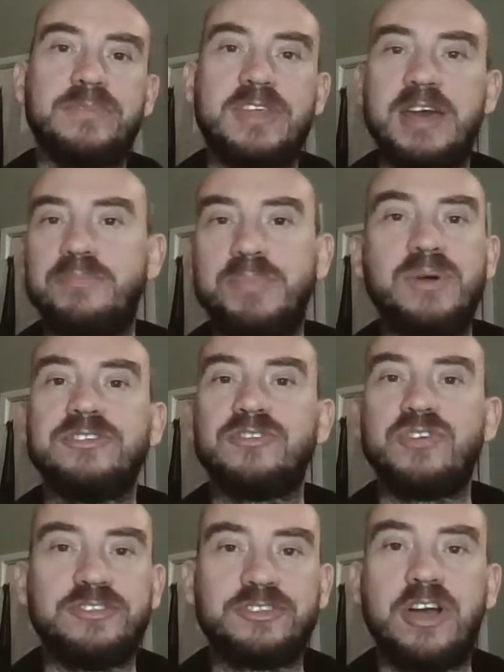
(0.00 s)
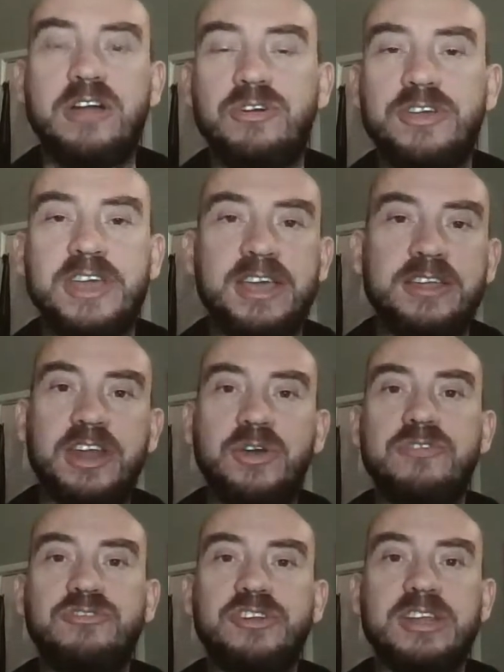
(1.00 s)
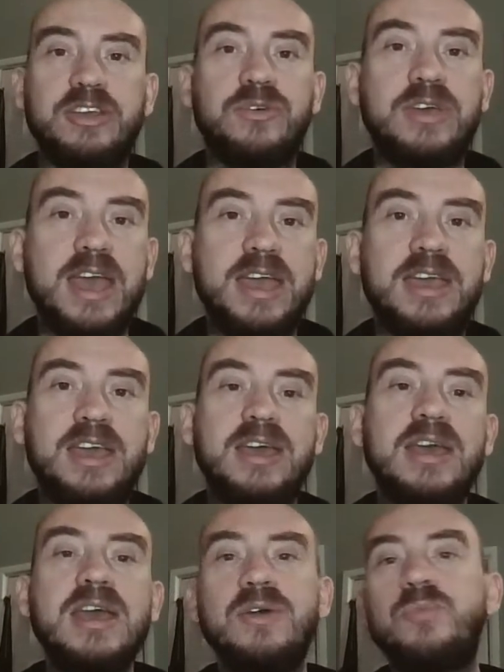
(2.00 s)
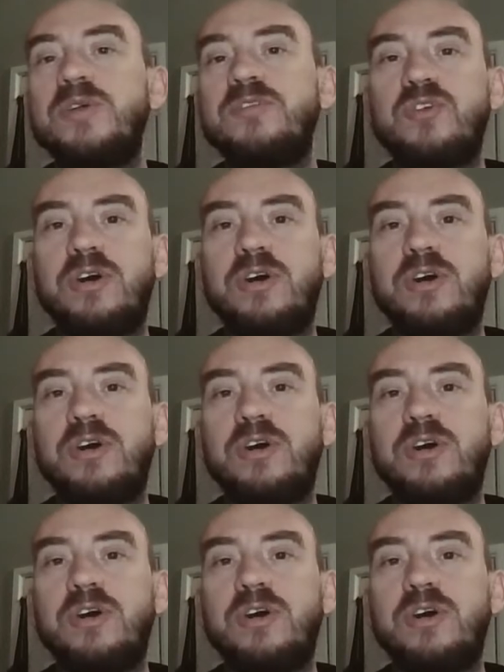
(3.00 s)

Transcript: their bills have gone skyrocketing. Over in the UK here, we've